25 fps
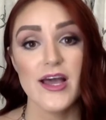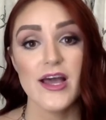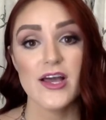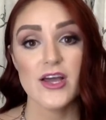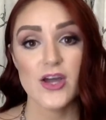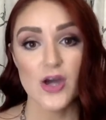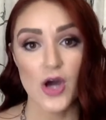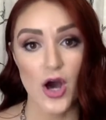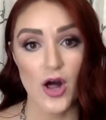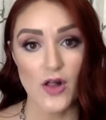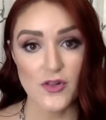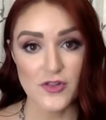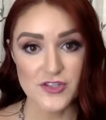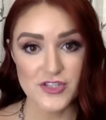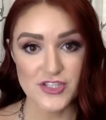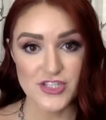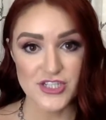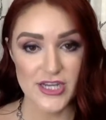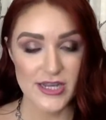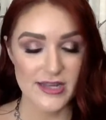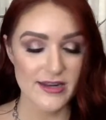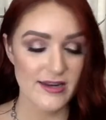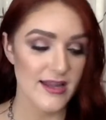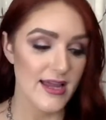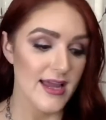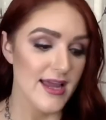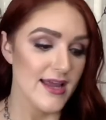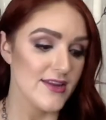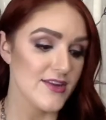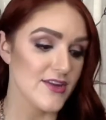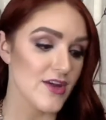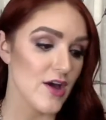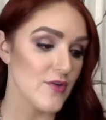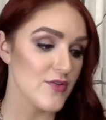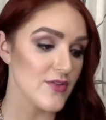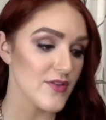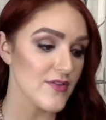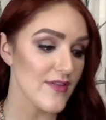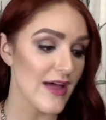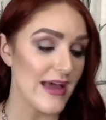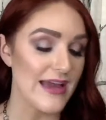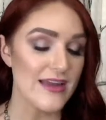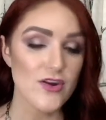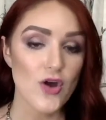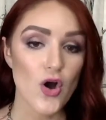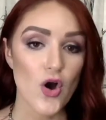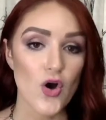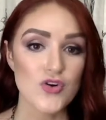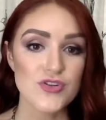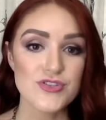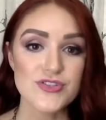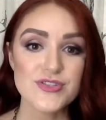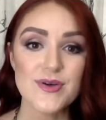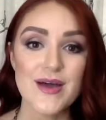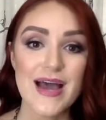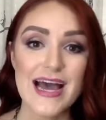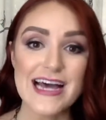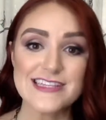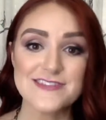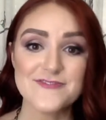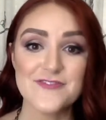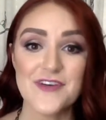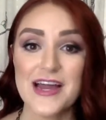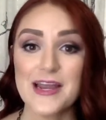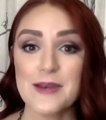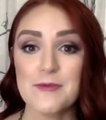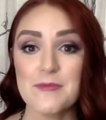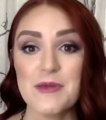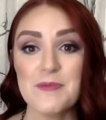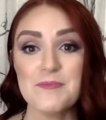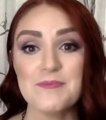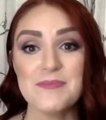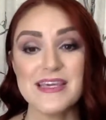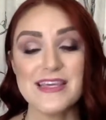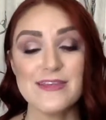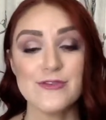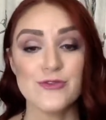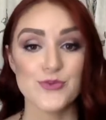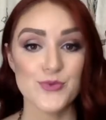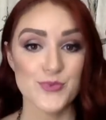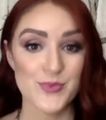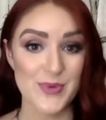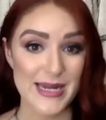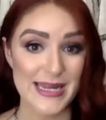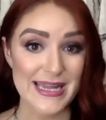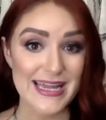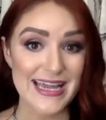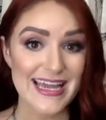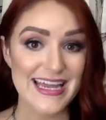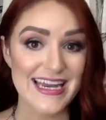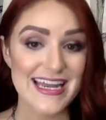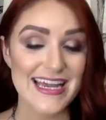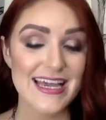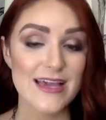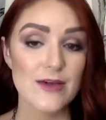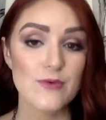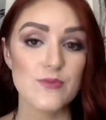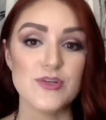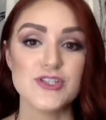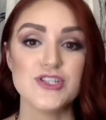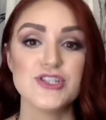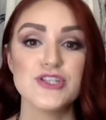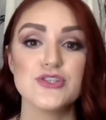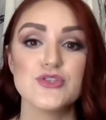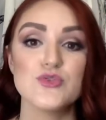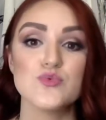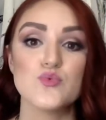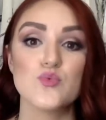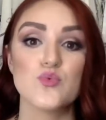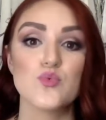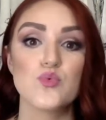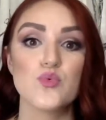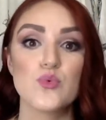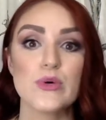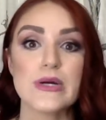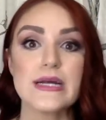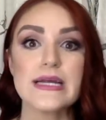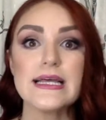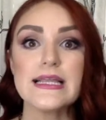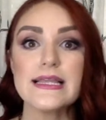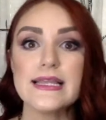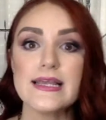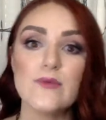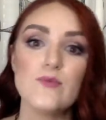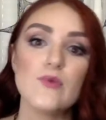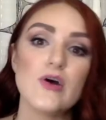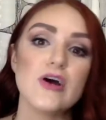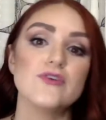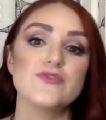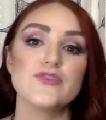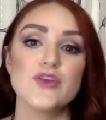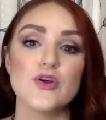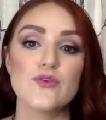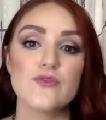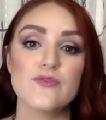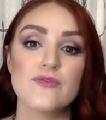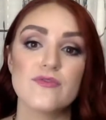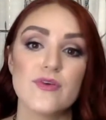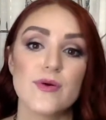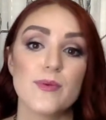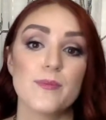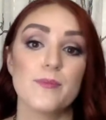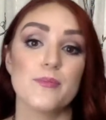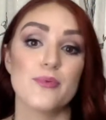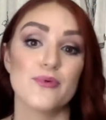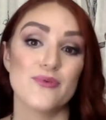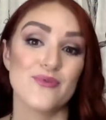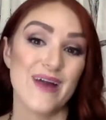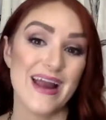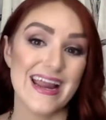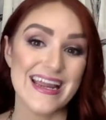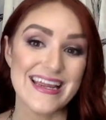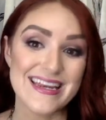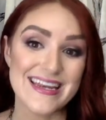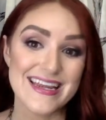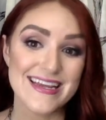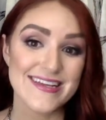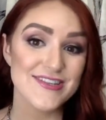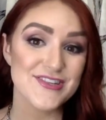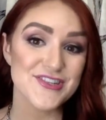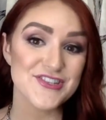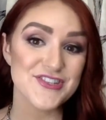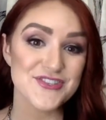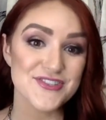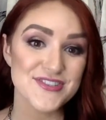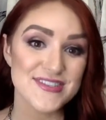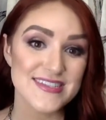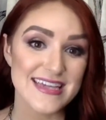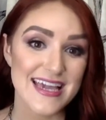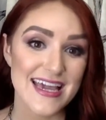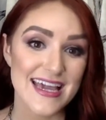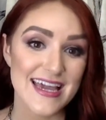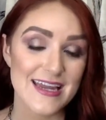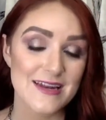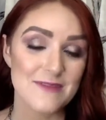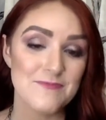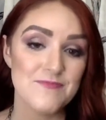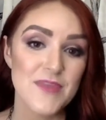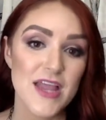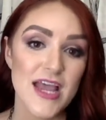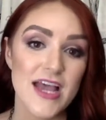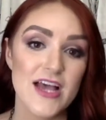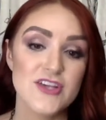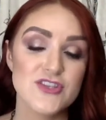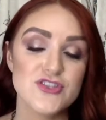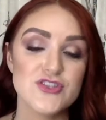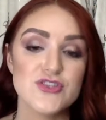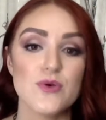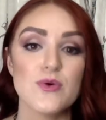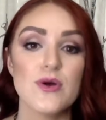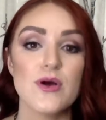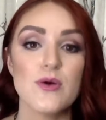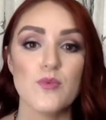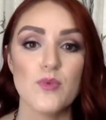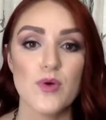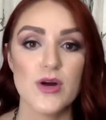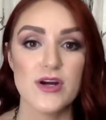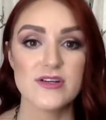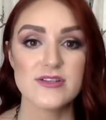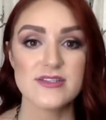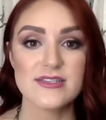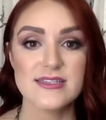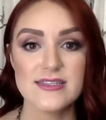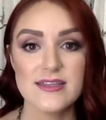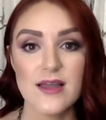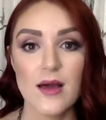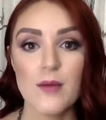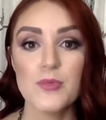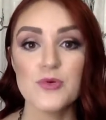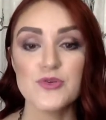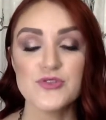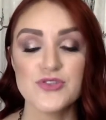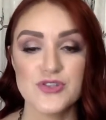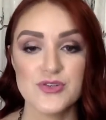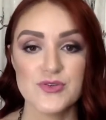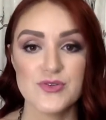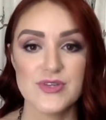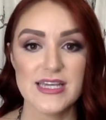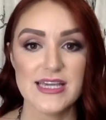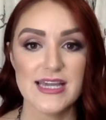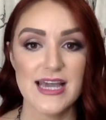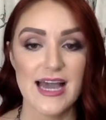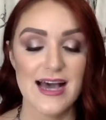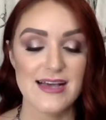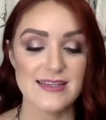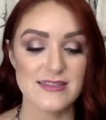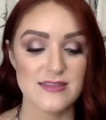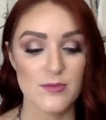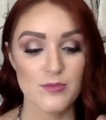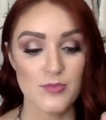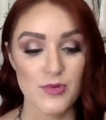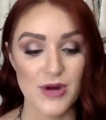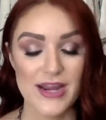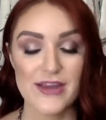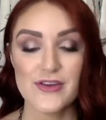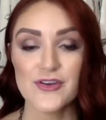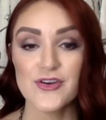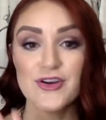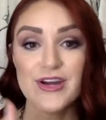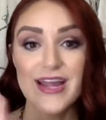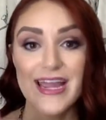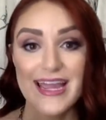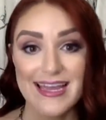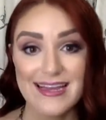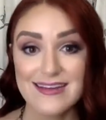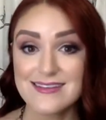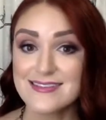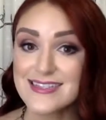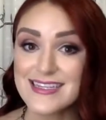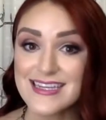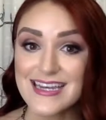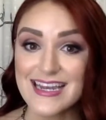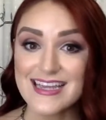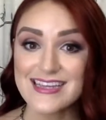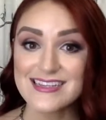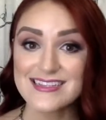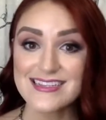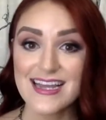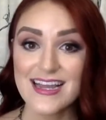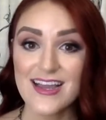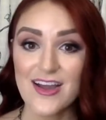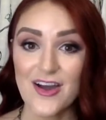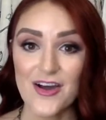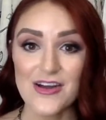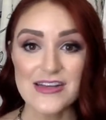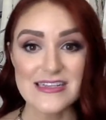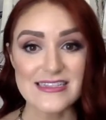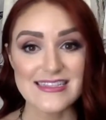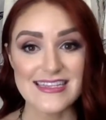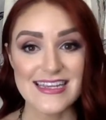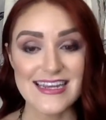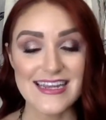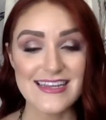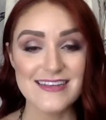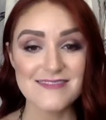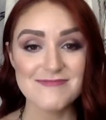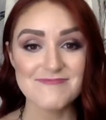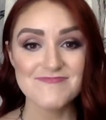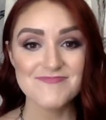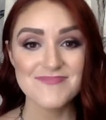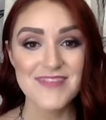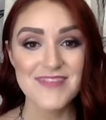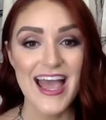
collagen. Now, the line also has vitamin B3 in it, which is really well known for brightening your skin. So it works double duty as a brightener and an antioxidant.